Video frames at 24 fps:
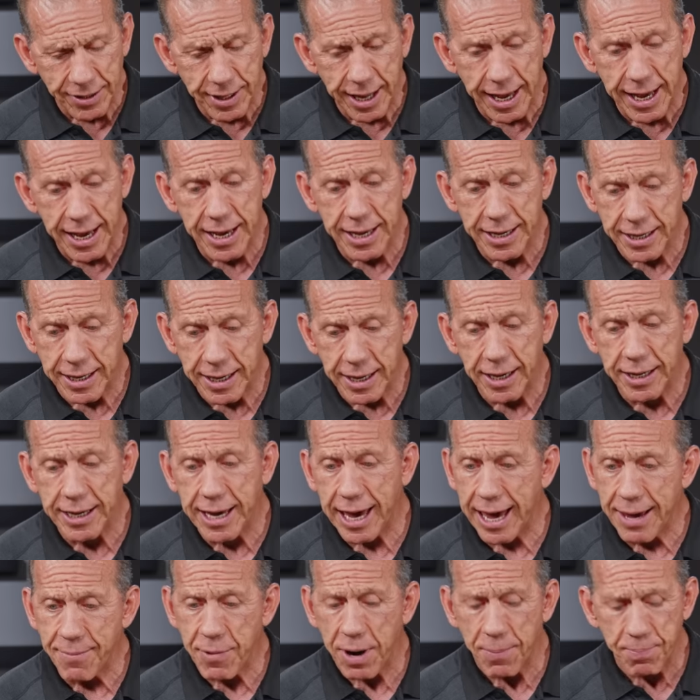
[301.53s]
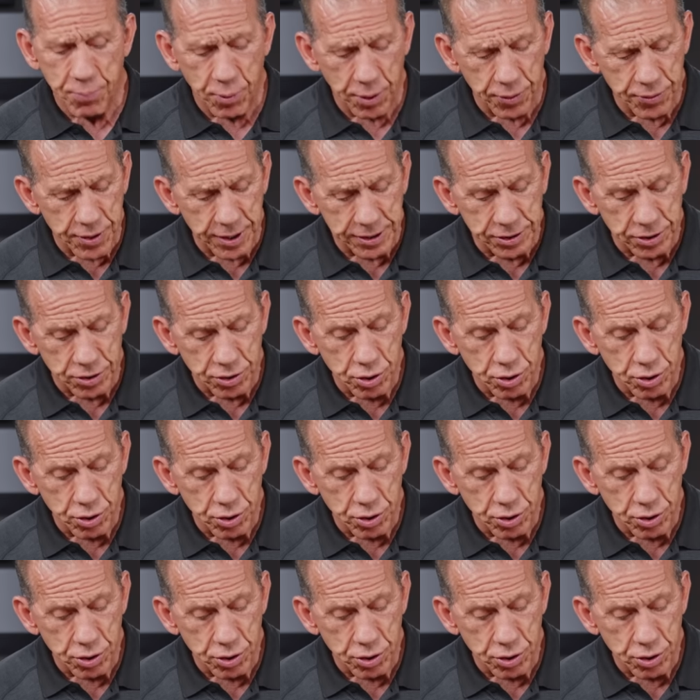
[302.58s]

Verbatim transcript: they came up with this